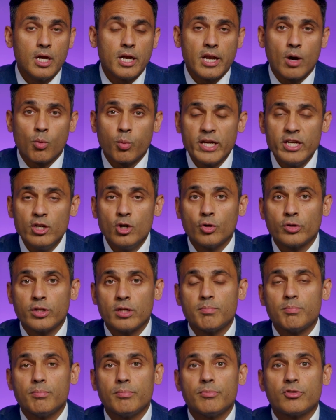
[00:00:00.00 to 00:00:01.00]
Now, we know
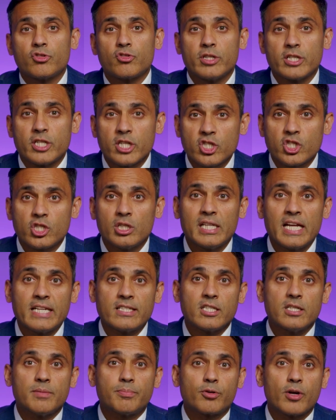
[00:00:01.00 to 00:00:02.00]
that traditional
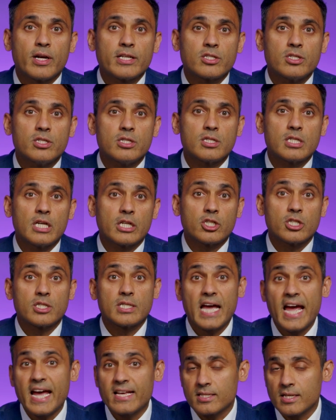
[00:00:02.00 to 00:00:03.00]
antidepressants such as
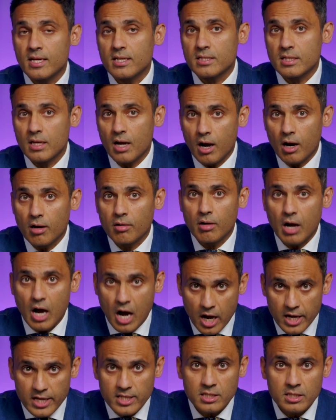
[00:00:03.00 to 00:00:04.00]

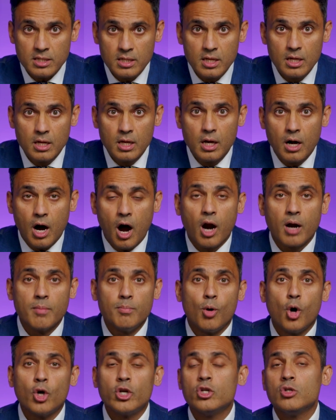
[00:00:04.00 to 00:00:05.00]
SSRIs are
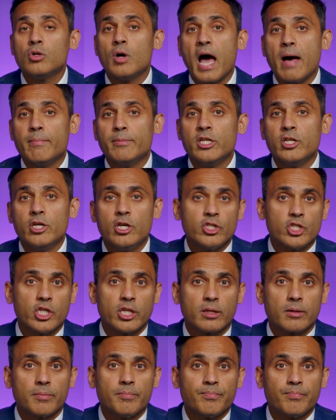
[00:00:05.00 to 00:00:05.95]
monoaminergic.